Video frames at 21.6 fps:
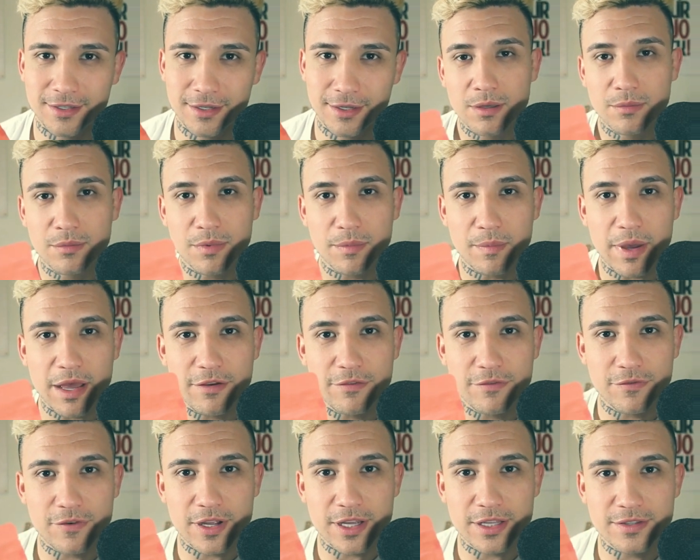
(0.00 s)
But my
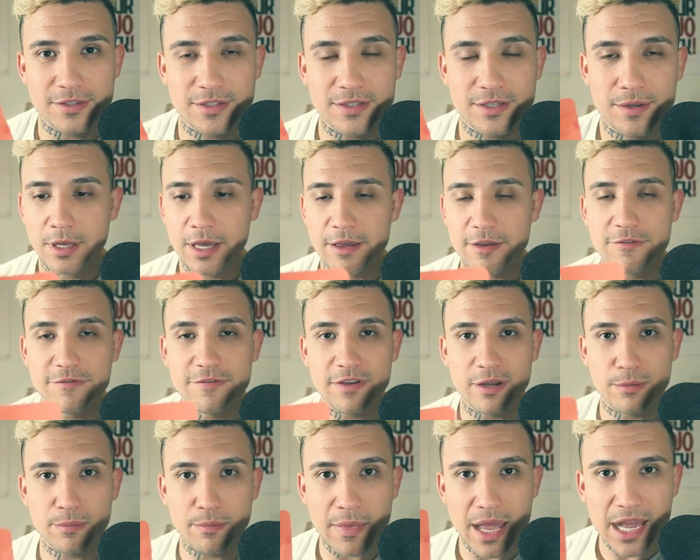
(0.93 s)
friends, I
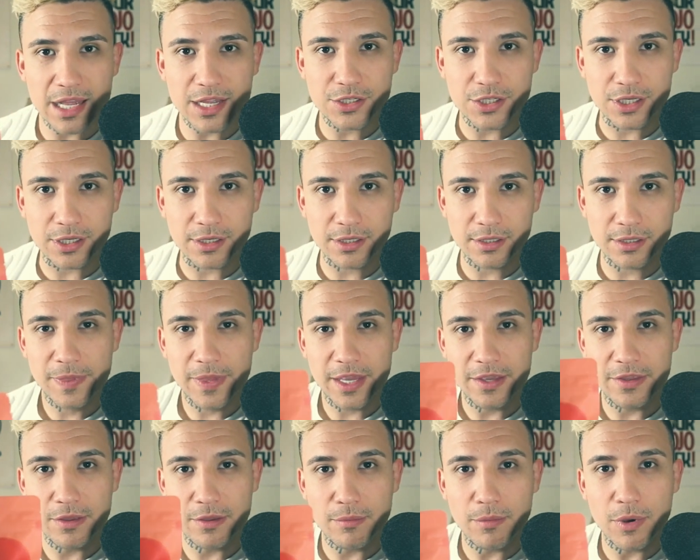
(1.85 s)
found magic
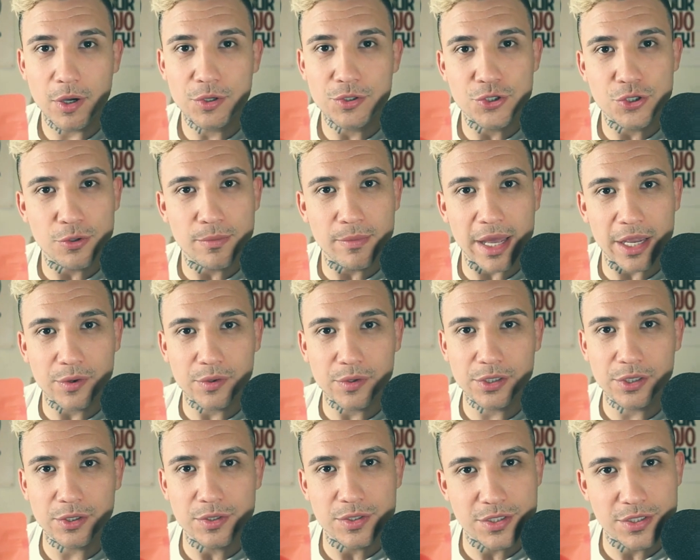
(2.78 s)
in the Mojo
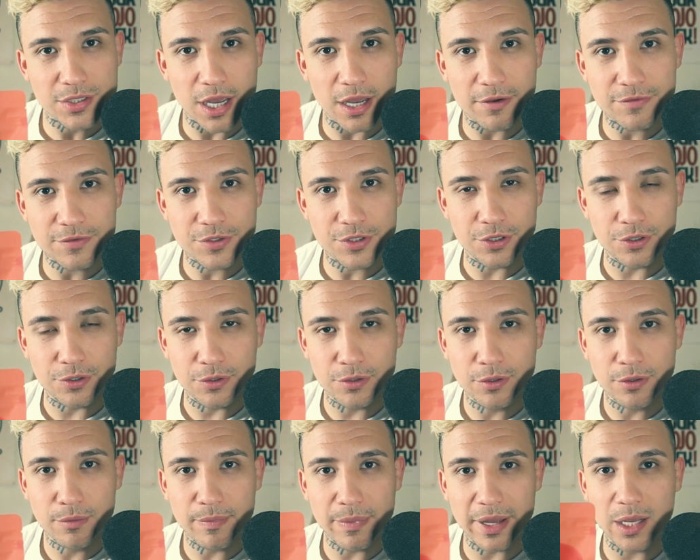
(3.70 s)
Microdose Soft Chew
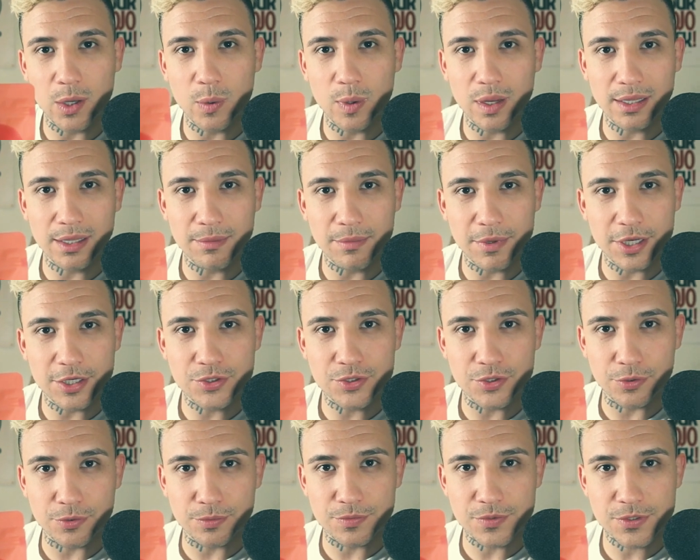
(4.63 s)
by Gwella
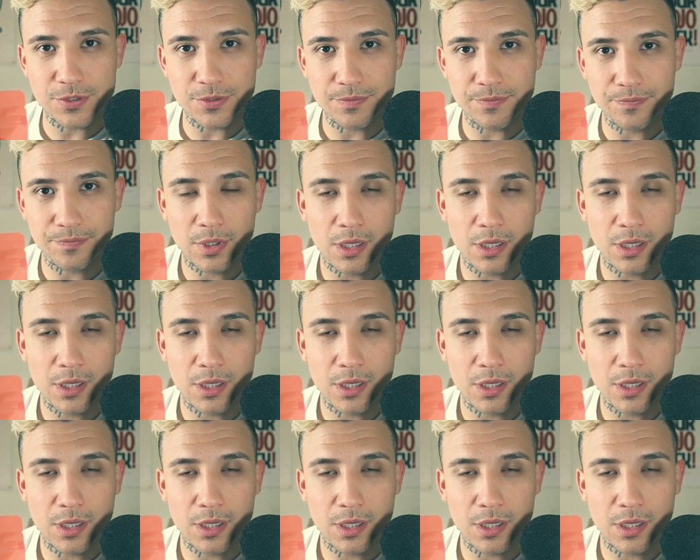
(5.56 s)
Mushrooms.